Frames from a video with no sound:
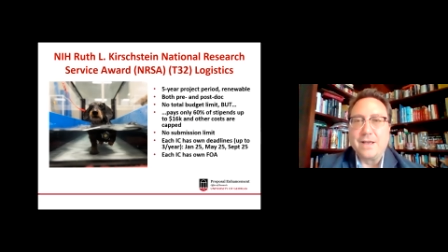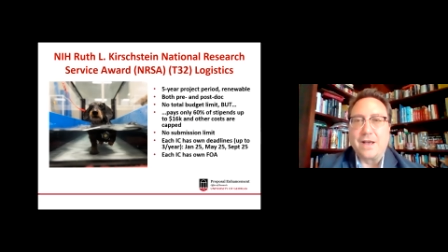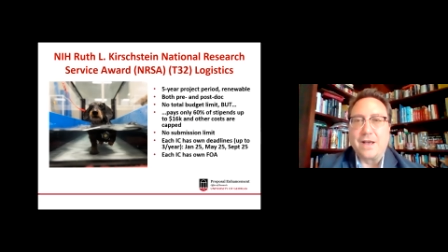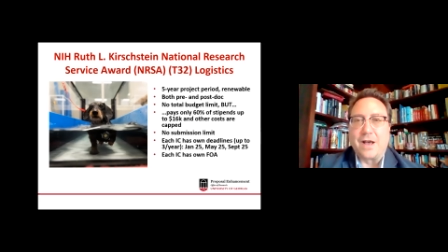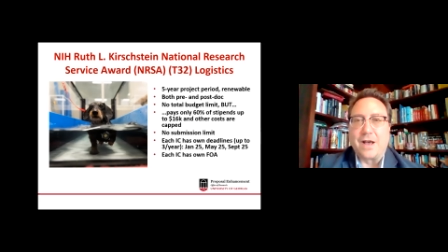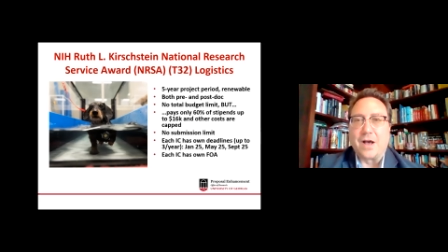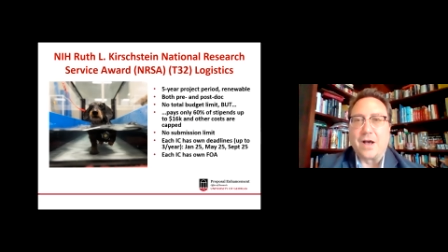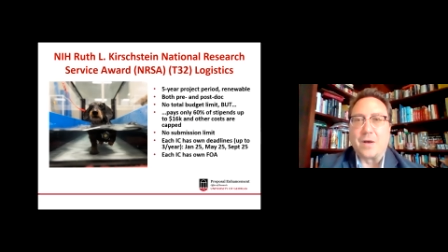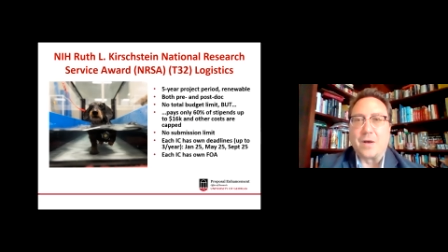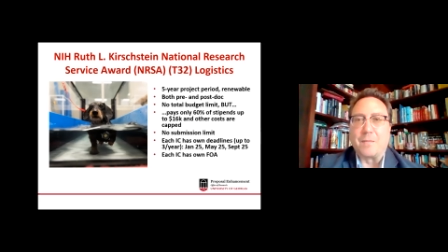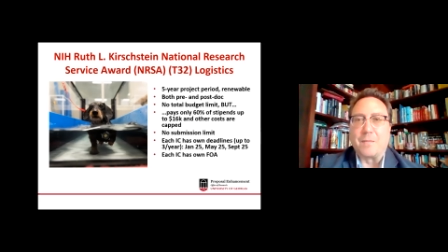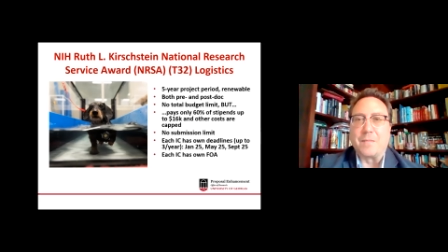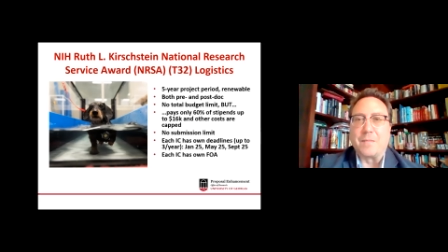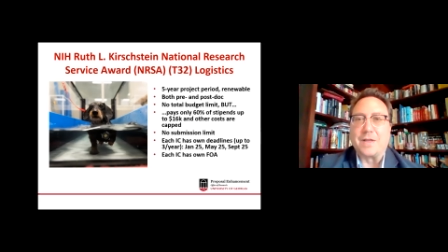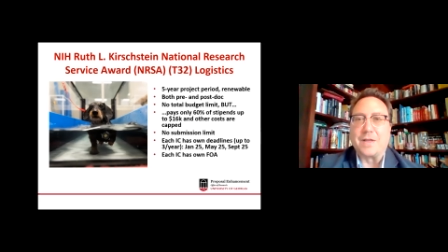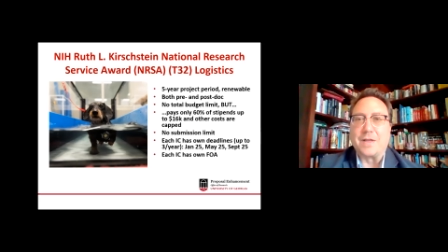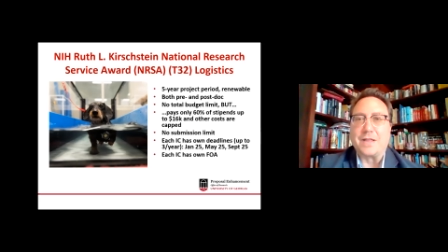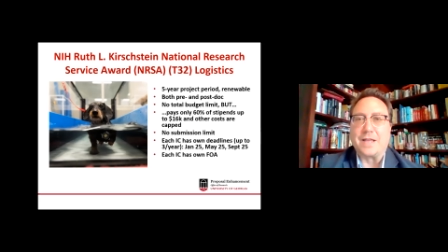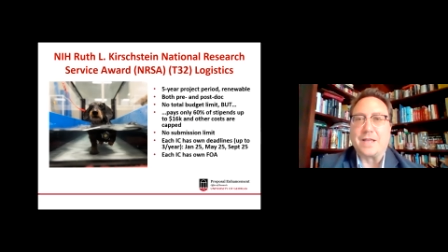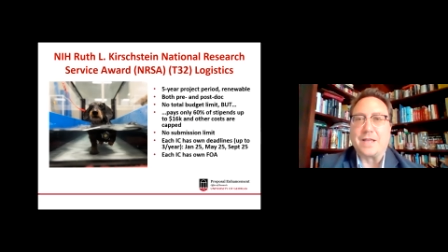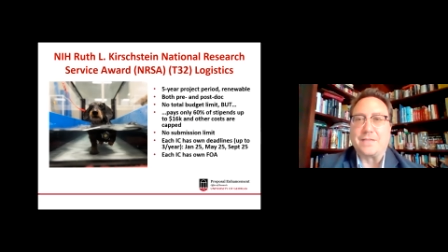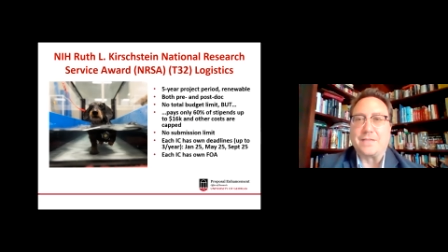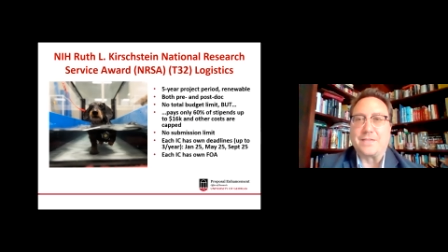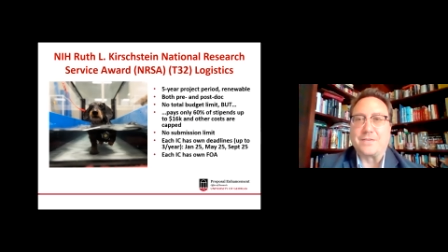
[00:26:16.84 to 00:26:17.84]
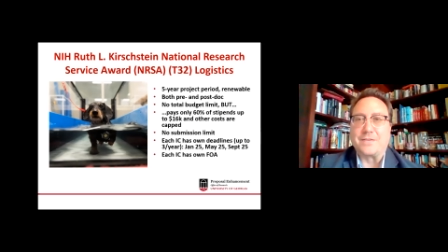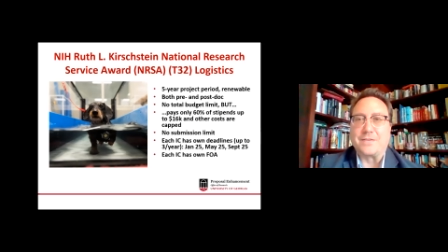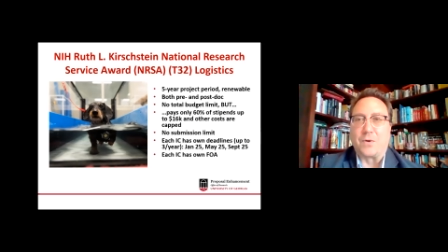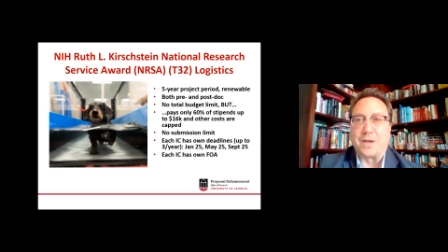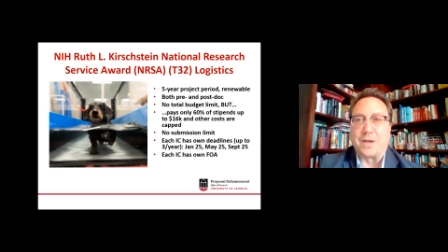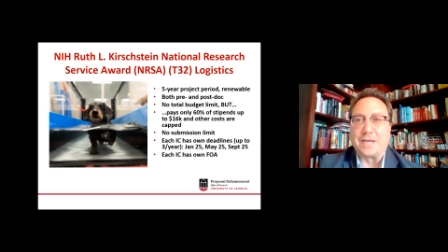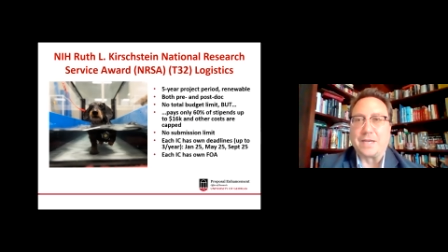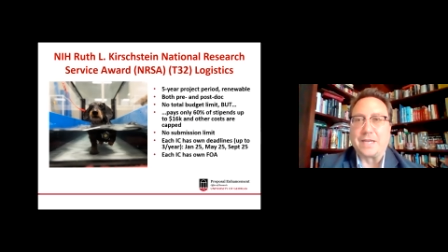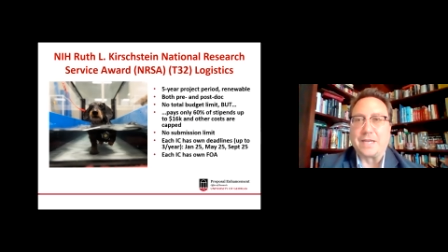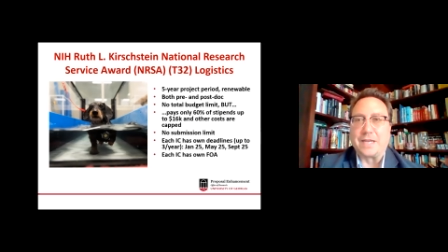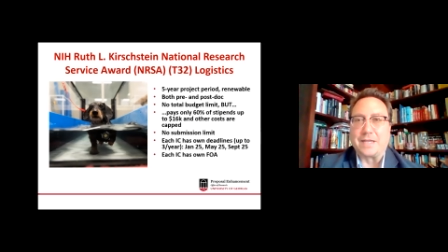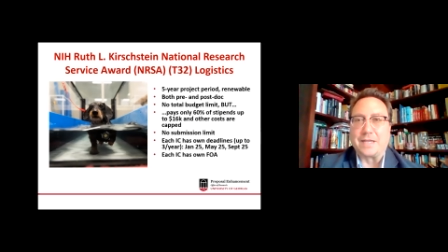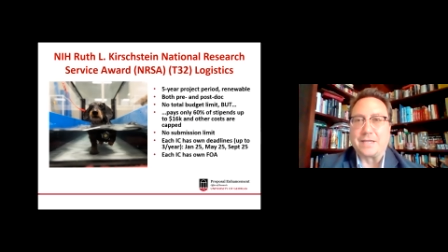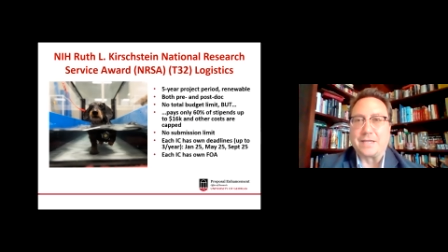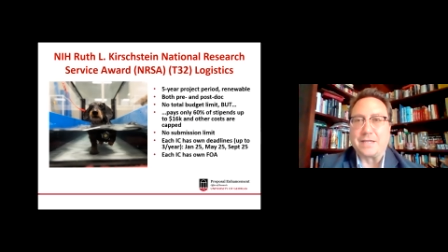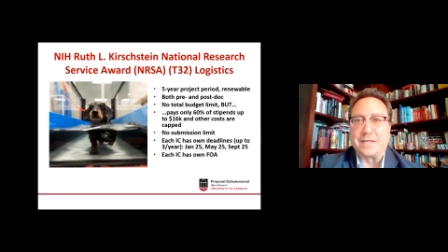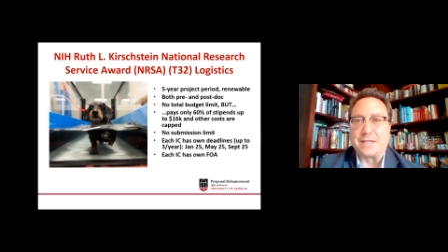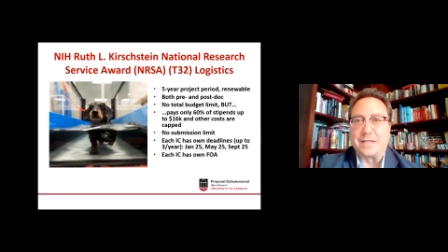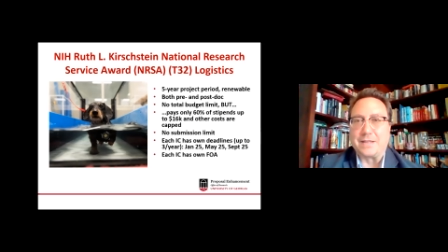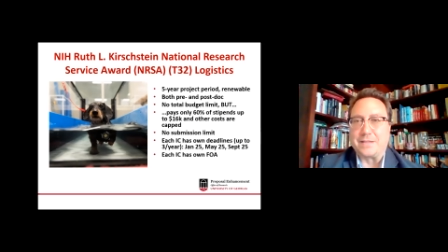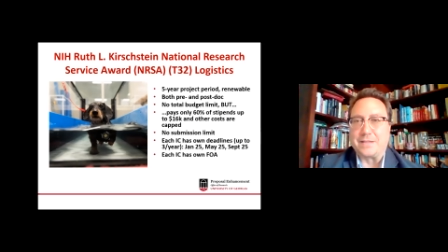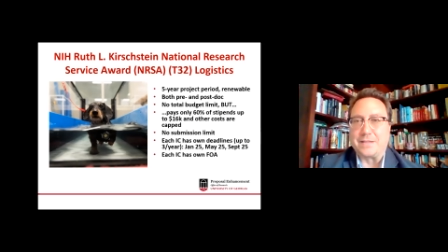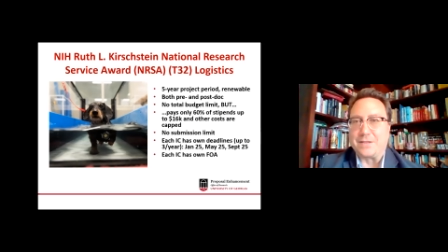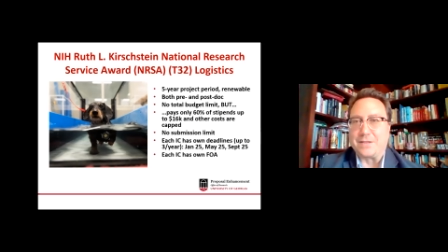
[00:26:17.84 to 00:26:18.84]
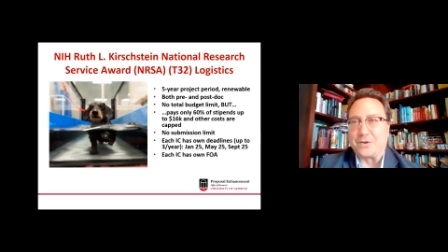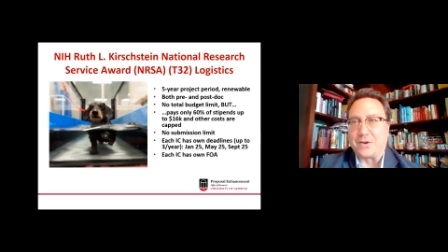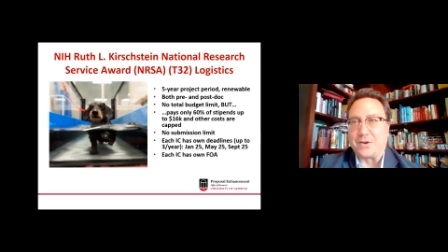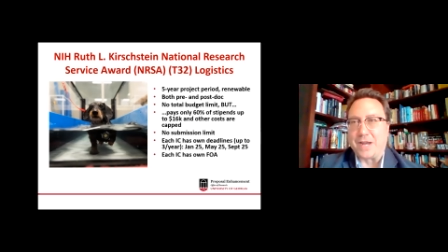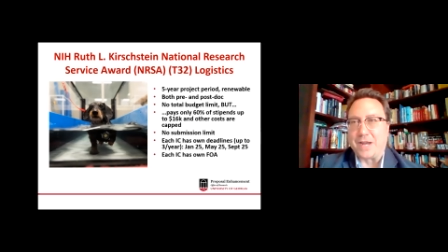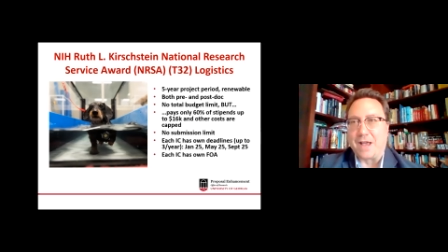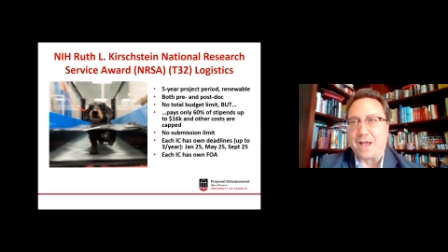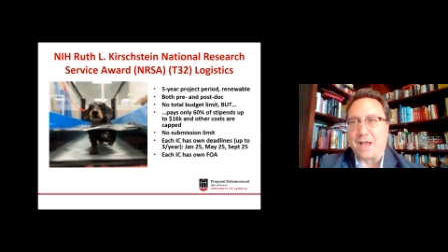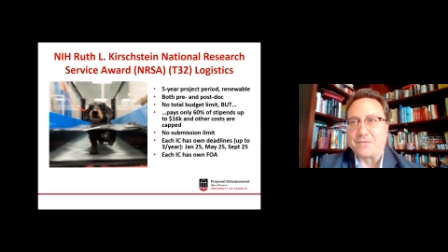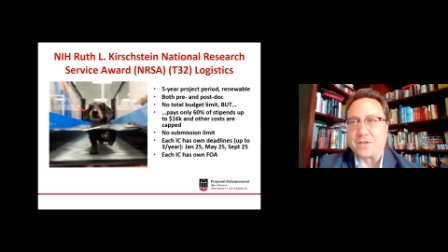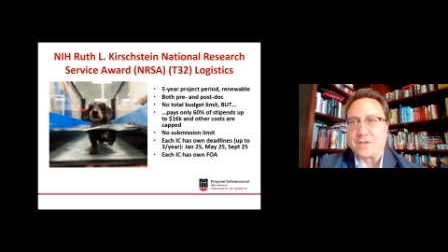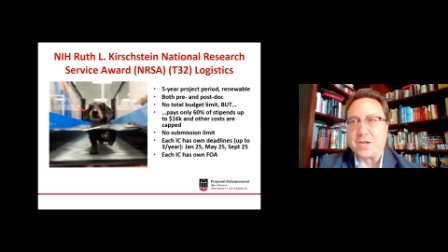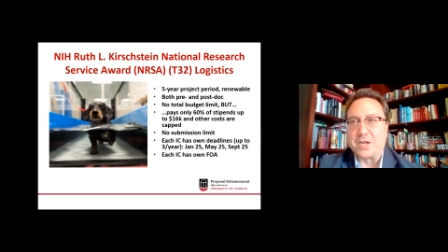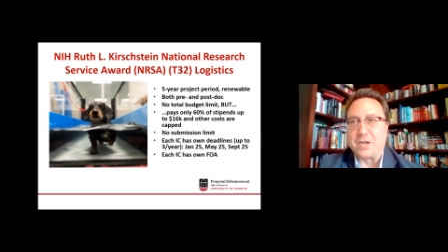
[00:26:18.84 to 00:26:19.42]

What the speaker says: you're going to have to